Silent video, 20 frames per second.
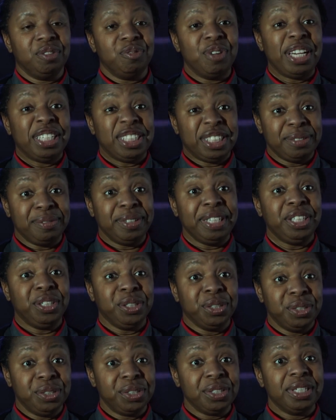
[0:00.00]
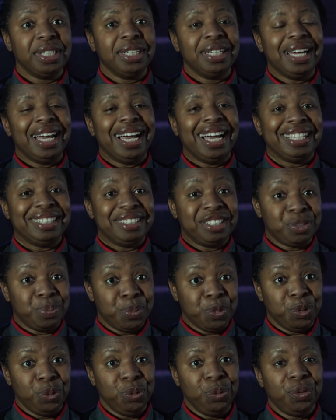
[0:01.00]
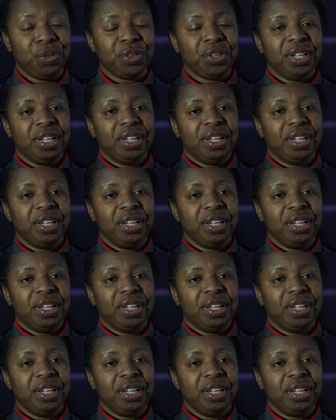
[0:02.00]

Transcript: relatively good and smooth.